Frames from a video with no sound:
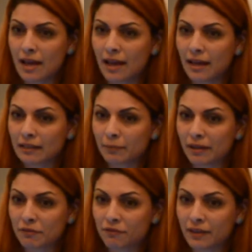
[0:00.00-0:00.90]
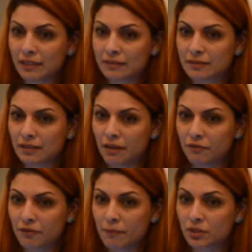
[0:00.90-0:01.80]
and my friends
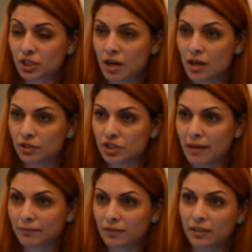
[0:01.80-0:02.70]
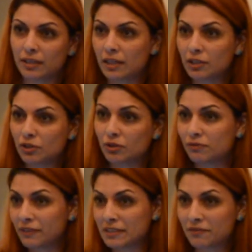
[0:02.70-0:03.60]
from the Chicago chapter, hello,
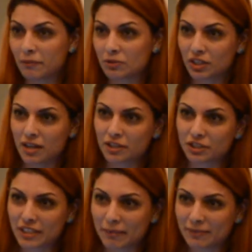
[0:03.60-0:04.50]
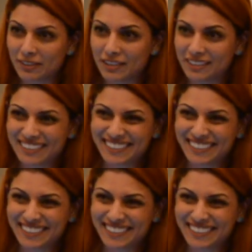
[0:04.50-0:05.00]
friends from the Chicago chapter,